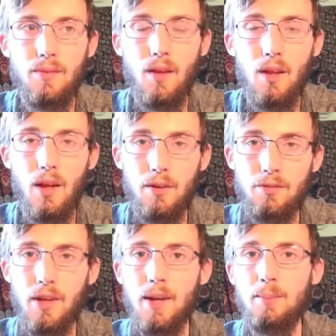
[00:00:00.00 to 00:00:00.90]
a lot of
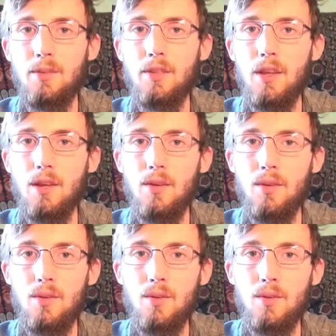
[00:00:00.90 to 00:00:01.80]
times the
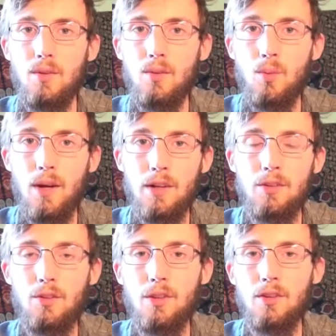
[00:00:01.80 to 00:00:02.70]

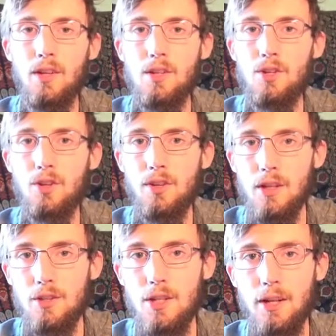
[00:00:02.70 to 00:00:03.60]
wiser the teacher
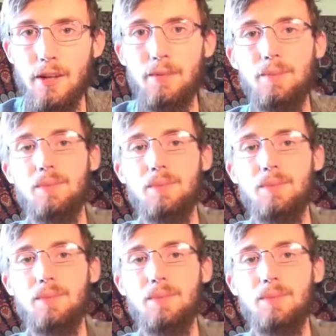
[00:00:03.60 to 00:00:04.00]
teaching it.